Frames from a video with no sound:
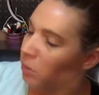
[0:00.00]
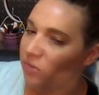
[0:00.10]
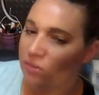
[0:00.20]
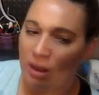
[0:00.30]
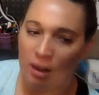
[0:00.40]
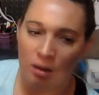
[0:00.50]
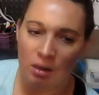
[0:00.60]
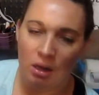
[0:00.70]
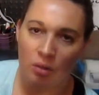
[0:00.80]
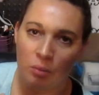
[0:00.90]
We've
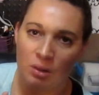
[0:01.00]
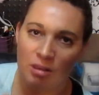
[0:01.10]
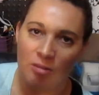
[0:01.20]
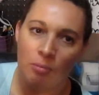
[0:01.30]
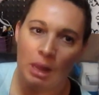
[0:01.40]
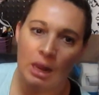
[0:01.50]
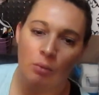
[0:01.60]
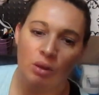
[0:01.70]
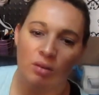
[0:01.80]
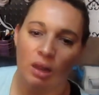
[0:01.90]
done, you ones I've
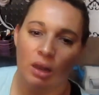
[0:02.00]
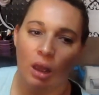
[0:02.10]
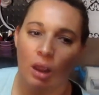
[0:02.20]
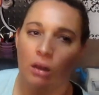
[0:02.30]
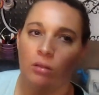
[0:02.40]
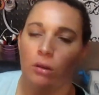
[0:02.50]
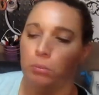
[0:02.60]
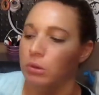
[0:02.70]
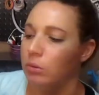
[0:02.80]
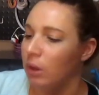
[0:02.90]
made. We did our little
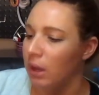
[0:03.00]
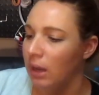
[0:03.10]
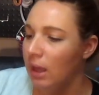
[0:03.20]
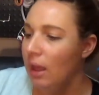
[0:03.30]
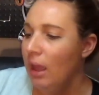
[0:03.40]
blue one.